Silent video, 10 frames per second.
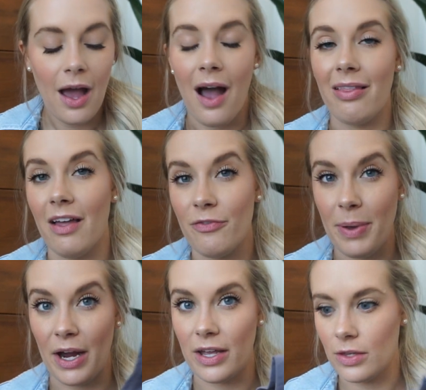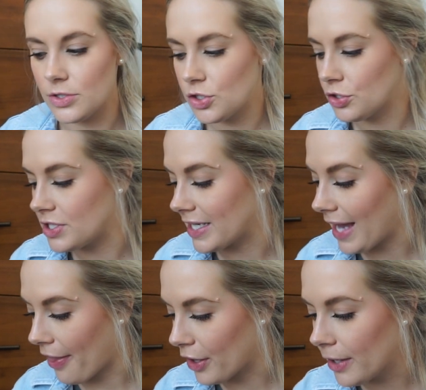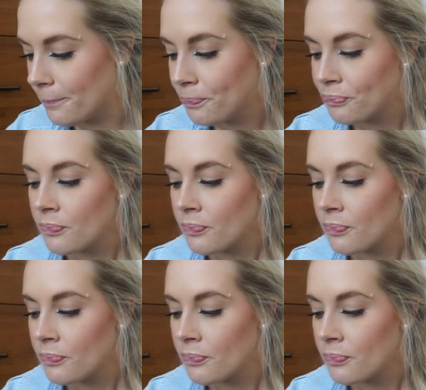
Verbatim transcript: I love pairing those two together.